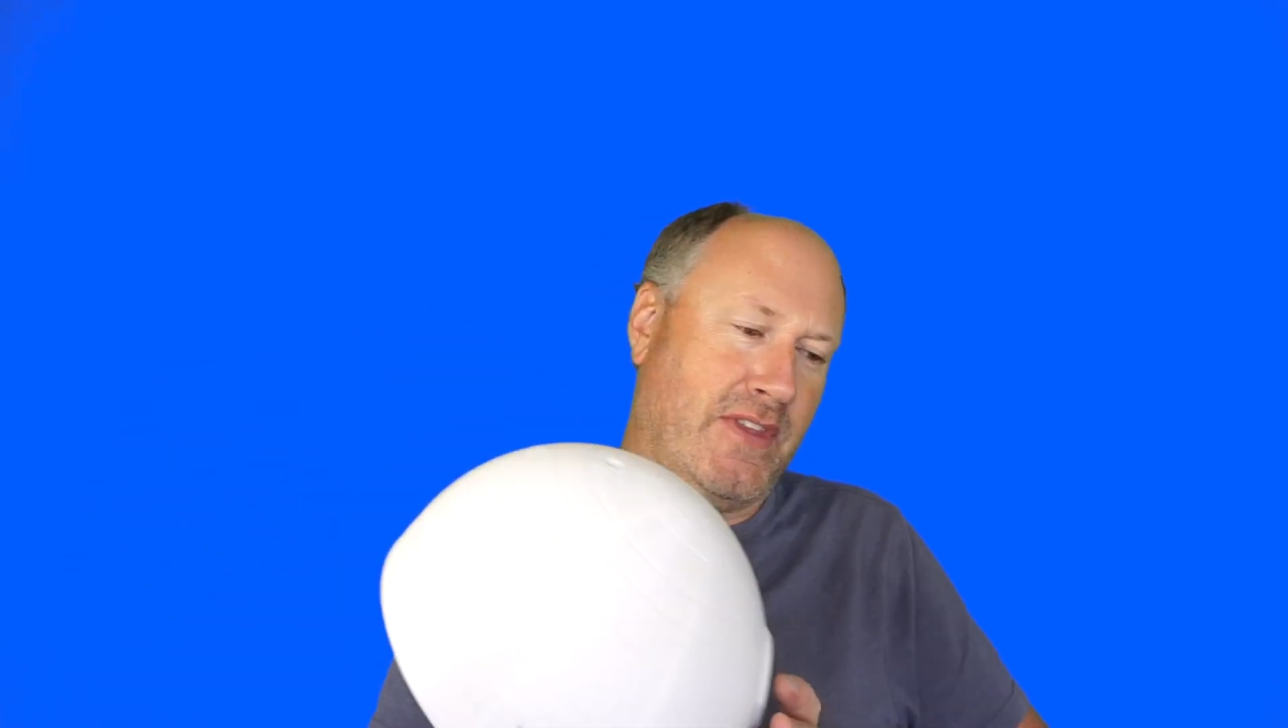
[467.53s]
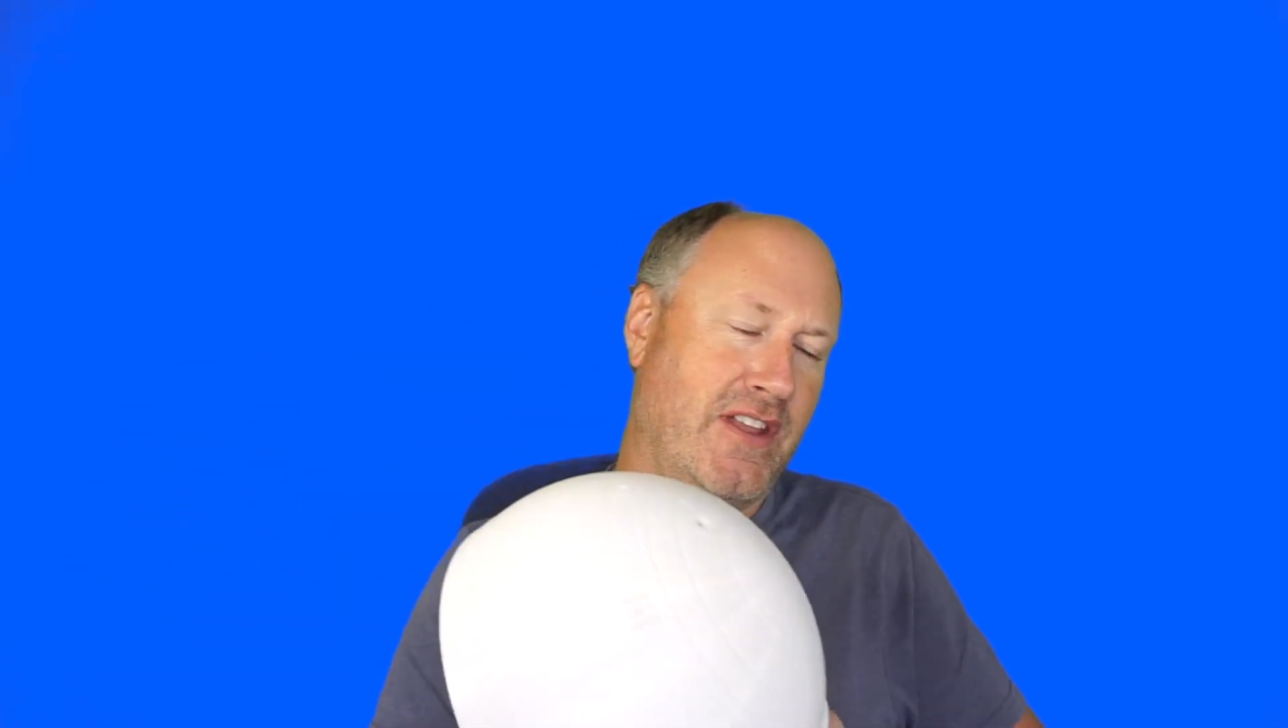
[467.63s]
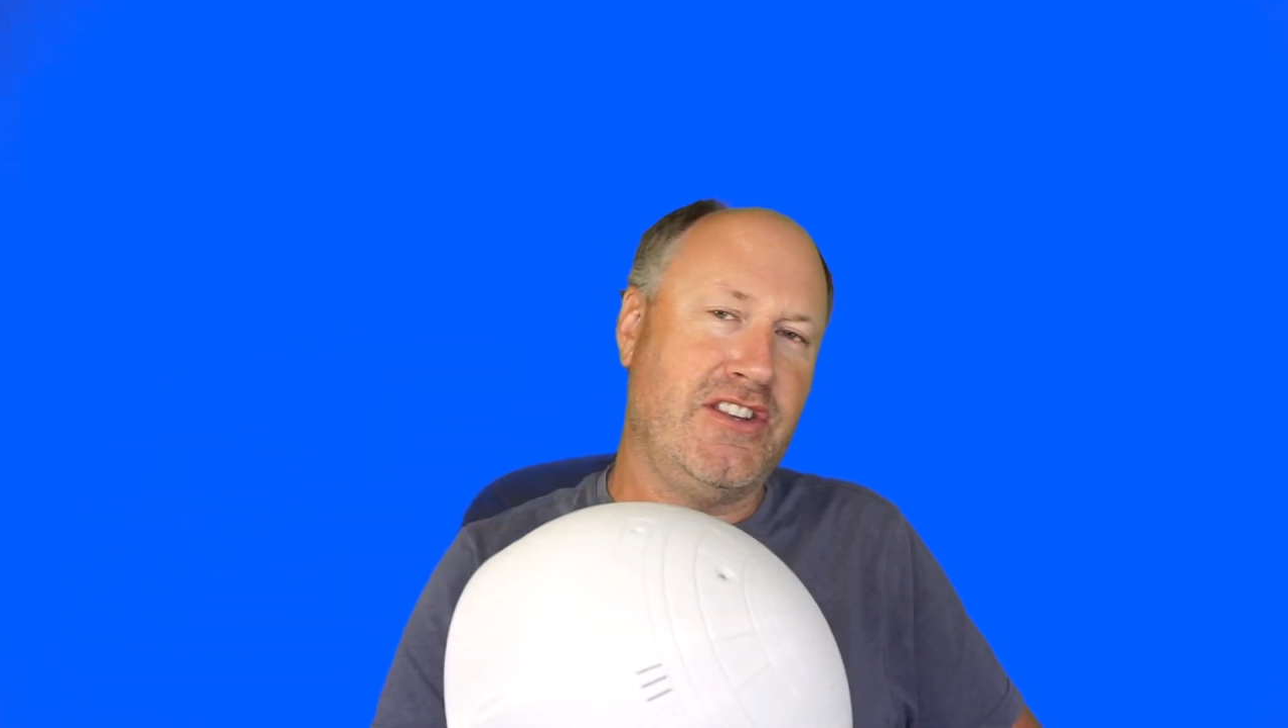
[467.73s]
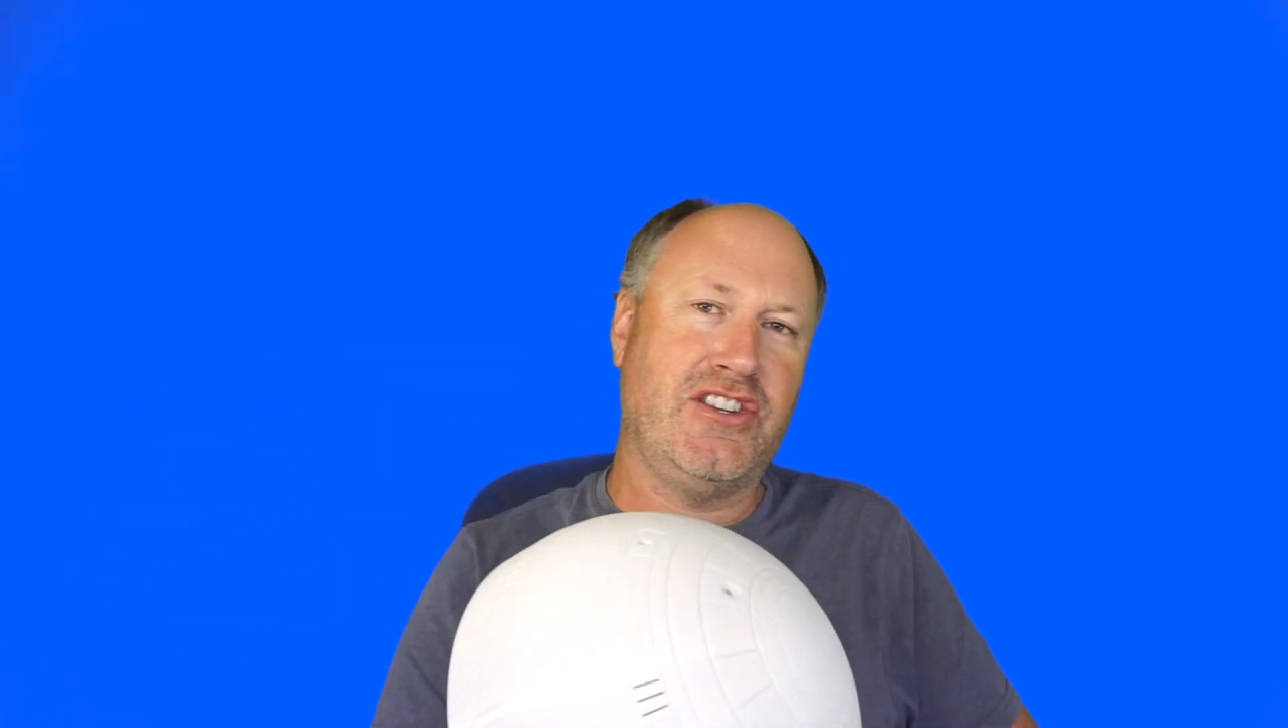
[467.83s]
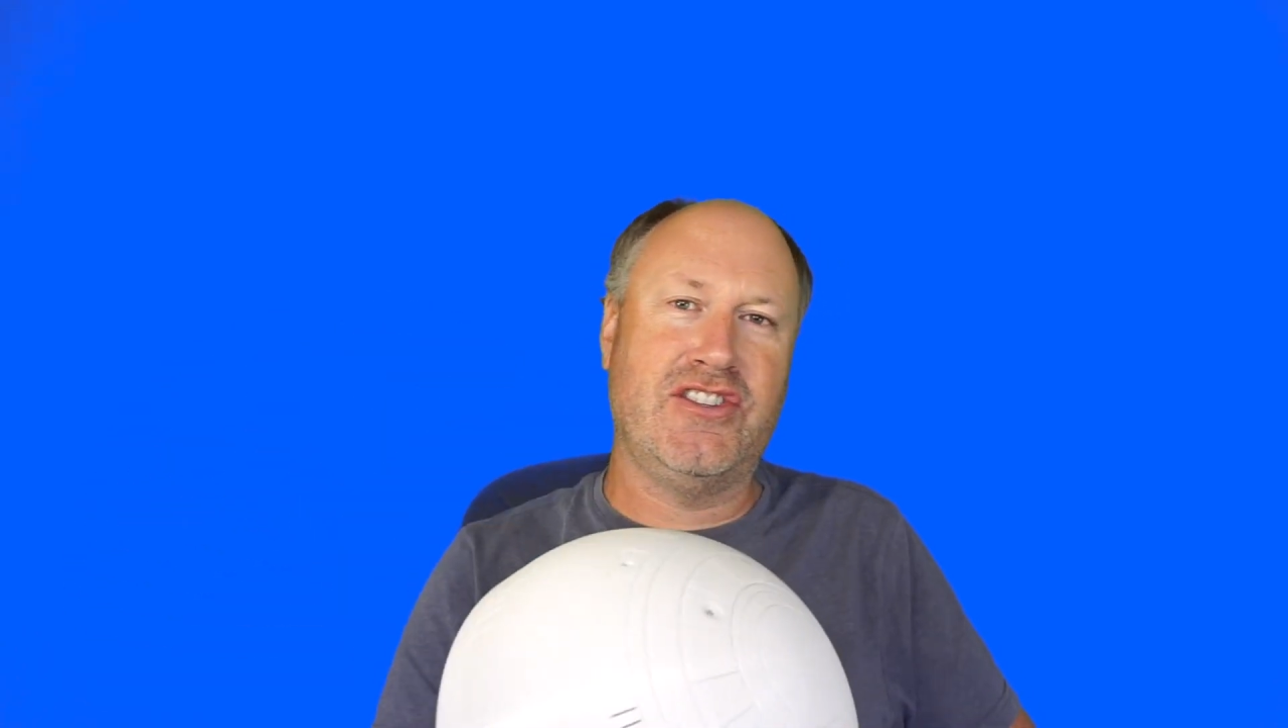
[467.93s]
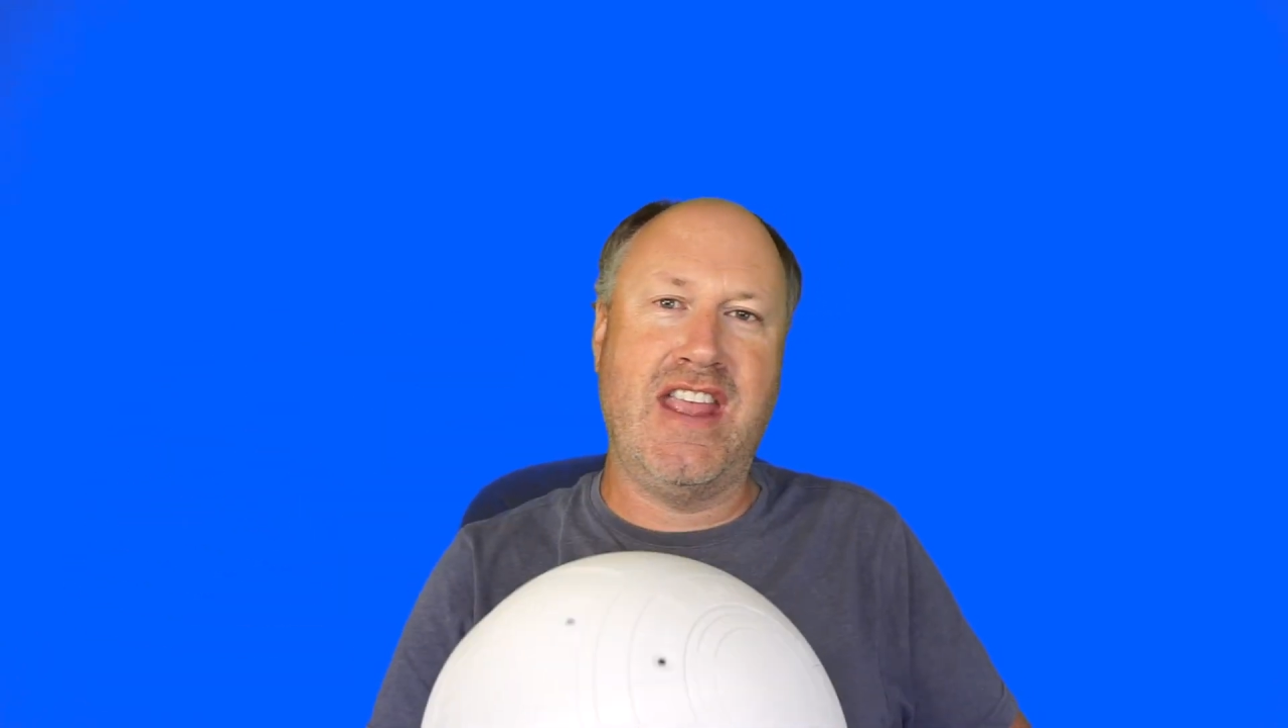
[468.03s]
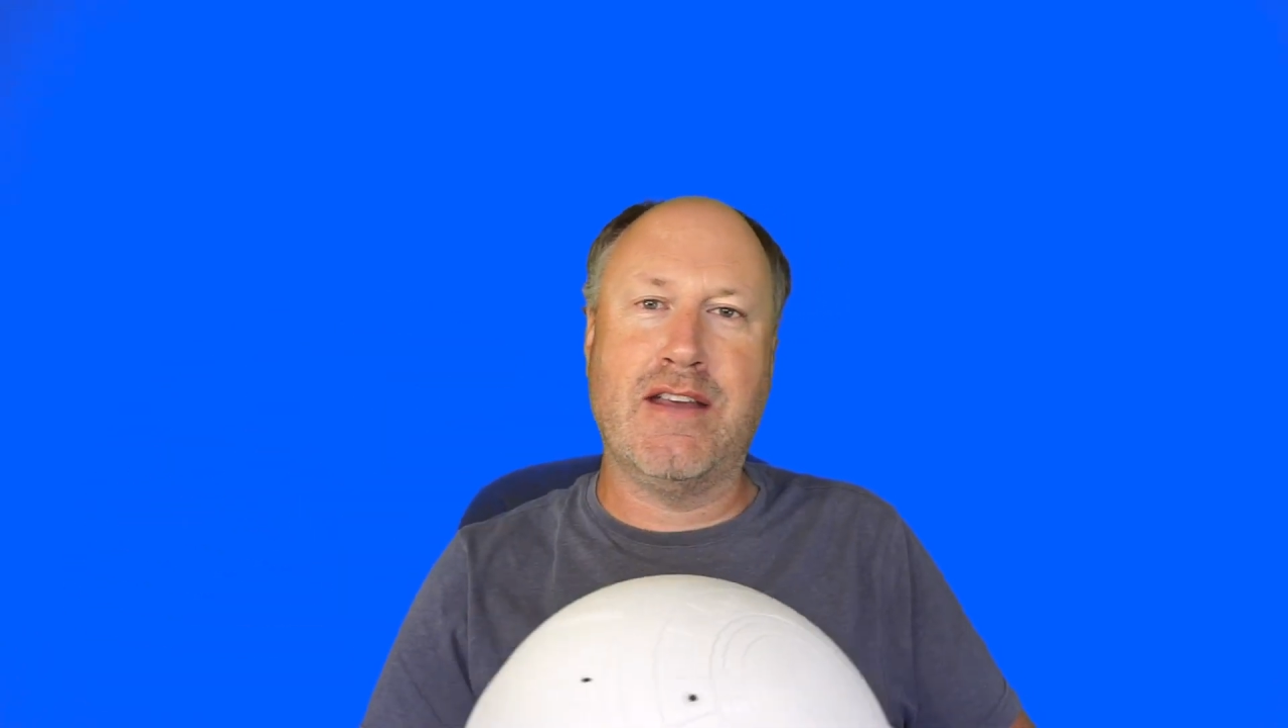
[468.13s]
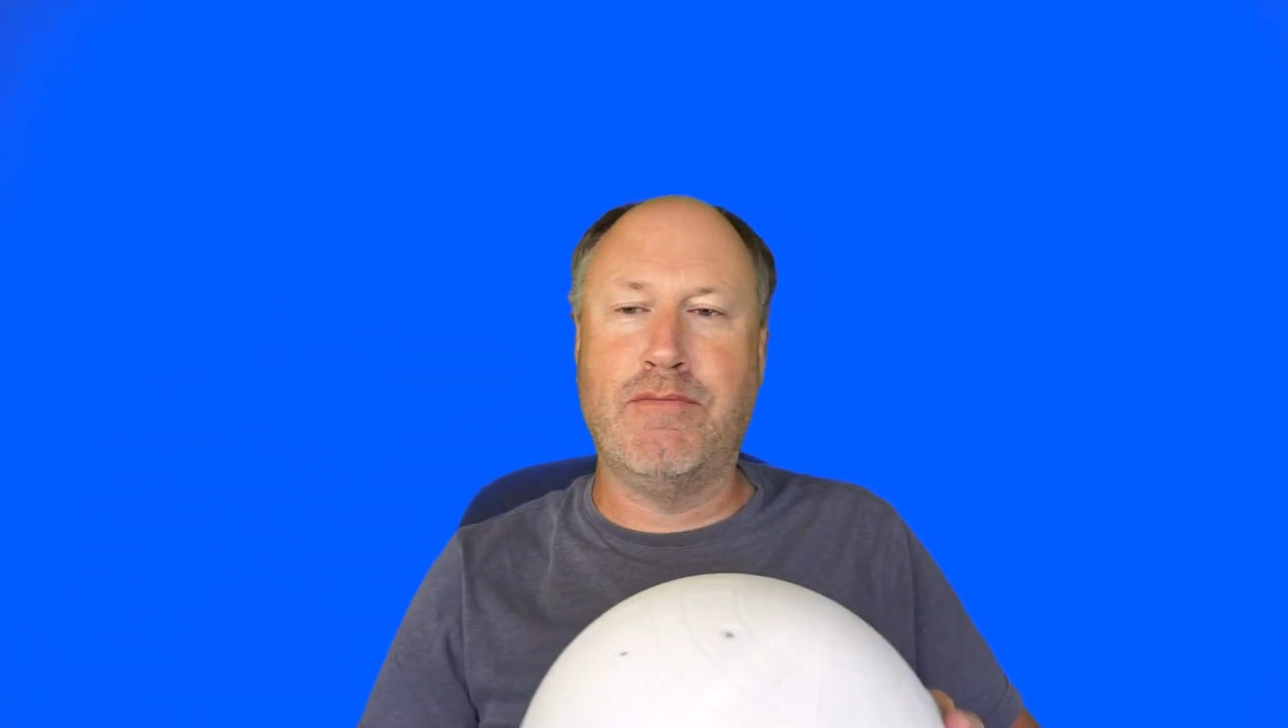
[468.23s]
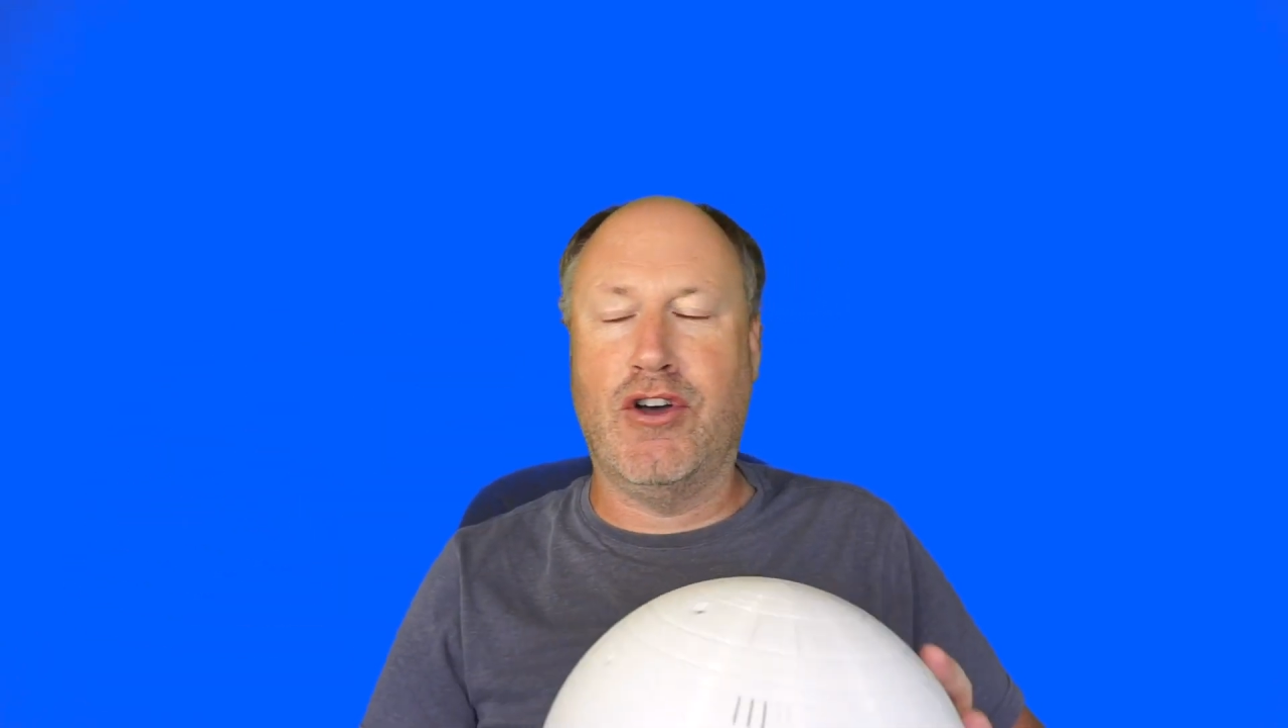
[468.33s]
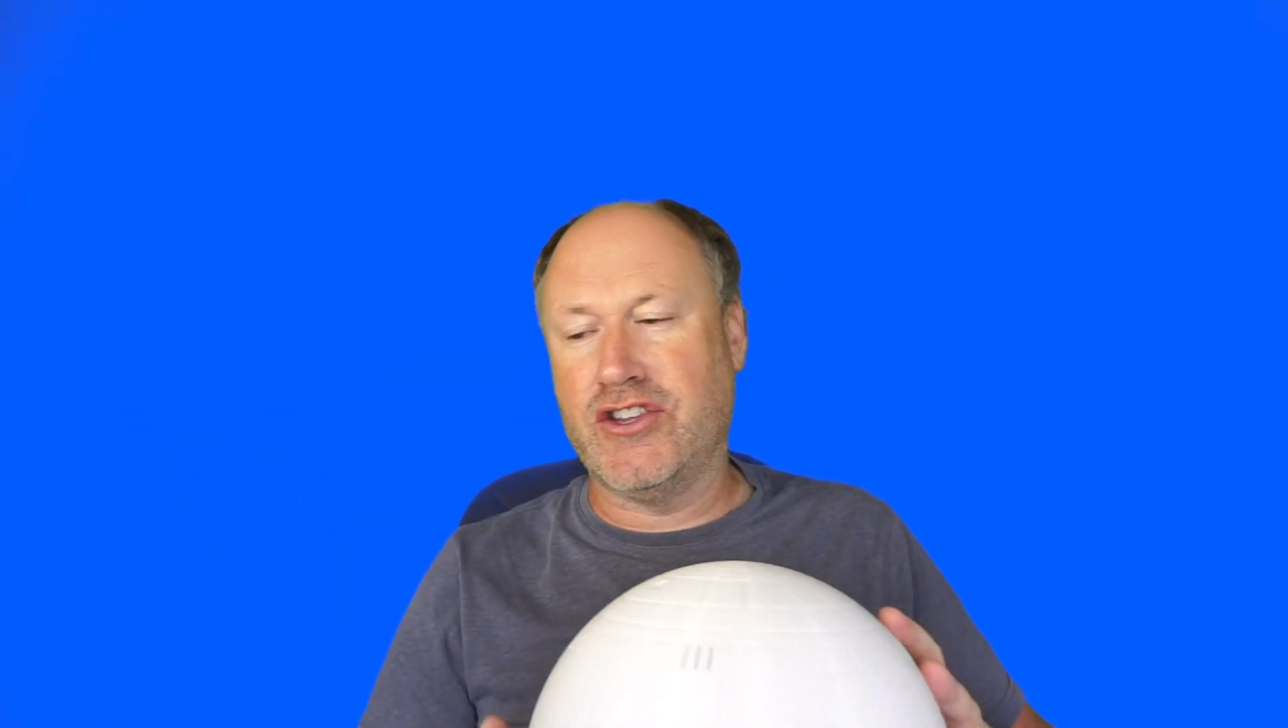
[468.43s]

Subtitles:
and this is the egg bot,